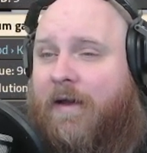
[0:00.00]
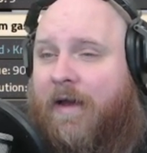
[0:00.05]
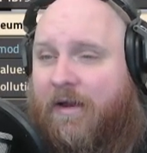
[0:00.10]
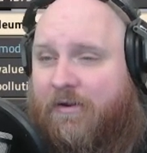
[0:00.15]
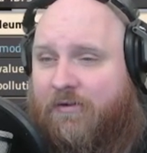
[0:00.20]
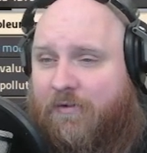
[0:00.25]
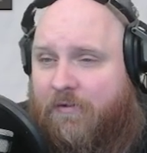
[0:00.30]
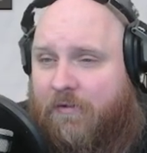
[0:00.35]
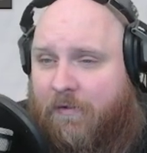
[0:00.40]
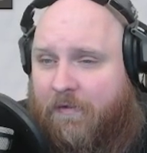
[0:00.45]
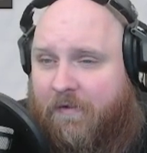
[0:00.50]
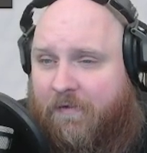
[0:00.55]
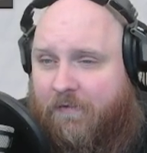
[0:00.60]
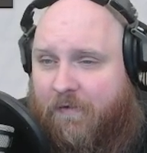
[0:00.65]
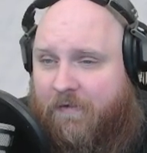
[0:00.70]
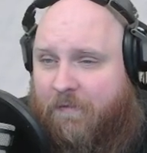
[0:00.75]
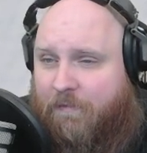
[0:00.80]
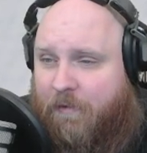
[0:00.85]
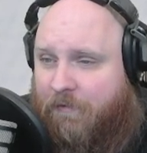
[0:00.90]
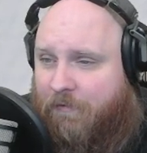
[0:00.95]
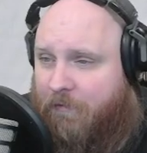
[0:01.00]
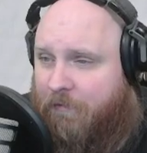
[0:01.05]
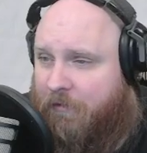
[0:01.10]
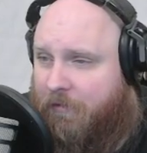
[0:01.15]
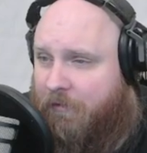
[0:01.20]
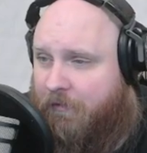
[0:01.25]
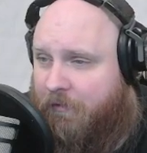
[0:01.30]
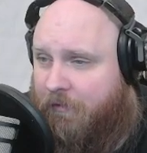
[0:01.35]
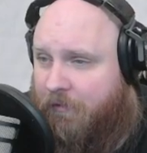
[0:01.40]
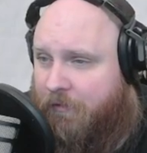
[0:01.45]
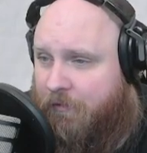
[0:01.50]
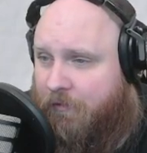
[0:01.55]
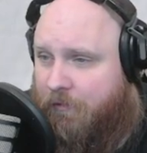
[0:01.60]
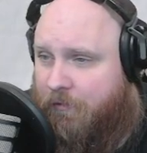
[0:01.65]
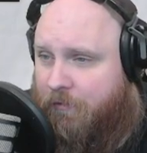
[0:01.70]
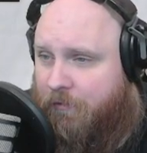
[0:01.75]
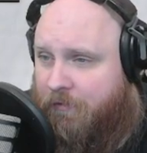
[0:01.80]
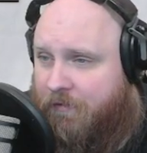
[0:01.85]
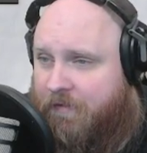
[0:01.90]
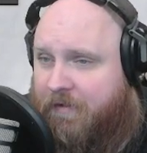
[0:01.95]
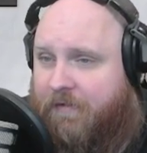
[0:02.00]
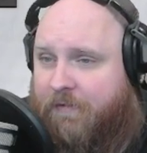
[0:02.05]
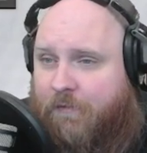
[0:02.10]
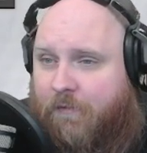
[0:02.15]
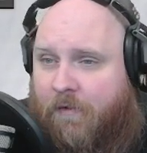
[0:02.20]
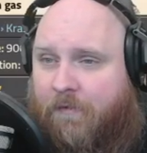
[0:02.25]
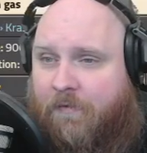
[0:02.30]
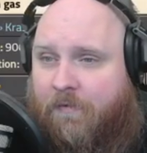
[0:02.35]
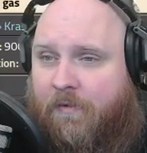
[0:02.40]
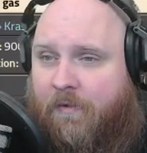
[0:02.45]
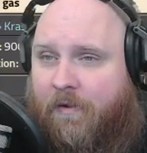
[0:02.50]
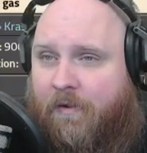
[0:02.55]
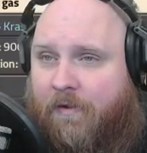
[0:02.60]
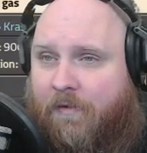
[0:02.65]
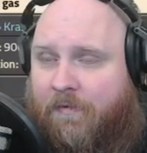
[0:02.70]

Actually, not this recipe. We want to do this one.